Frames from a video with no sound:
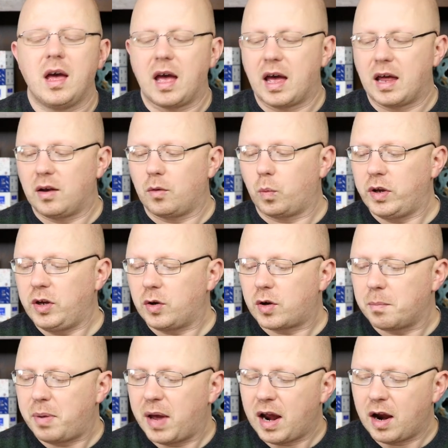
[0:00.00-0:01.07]
And when you
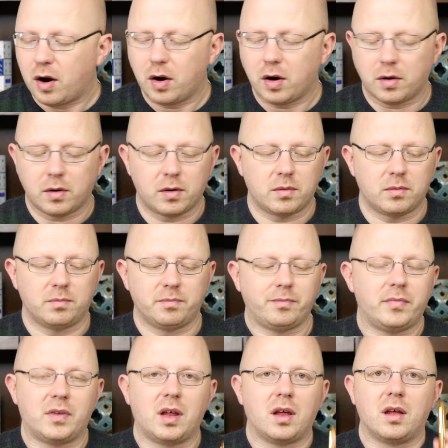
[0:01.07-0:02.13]
compare
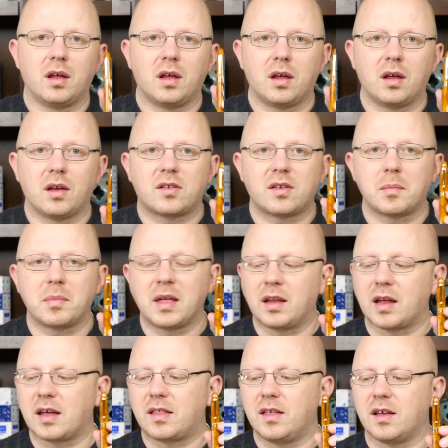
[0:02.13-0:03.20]
something
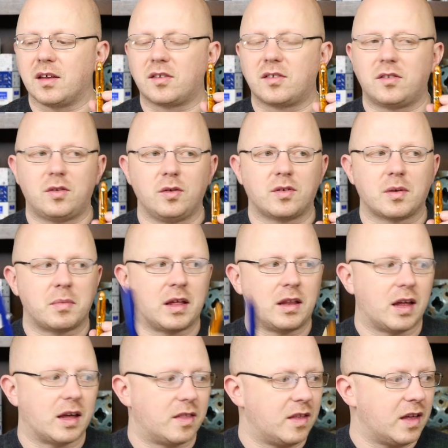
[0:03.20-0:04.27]
like this to something like